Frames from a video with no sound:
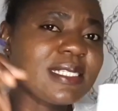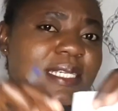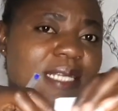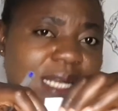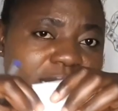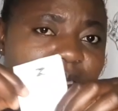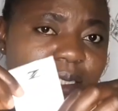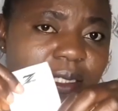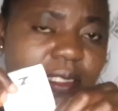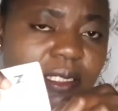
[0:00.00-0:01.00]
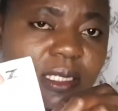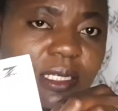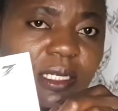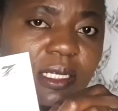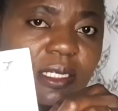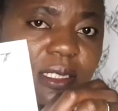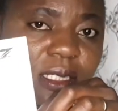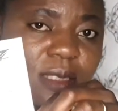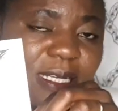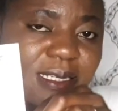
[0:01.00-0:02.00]
declined
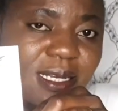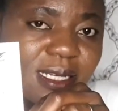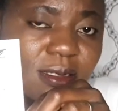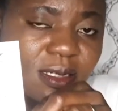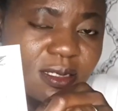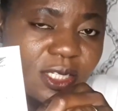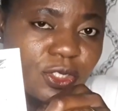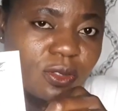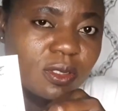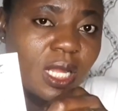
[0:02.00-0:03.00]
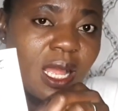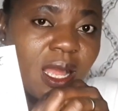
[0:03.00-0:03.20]
this particular transaction.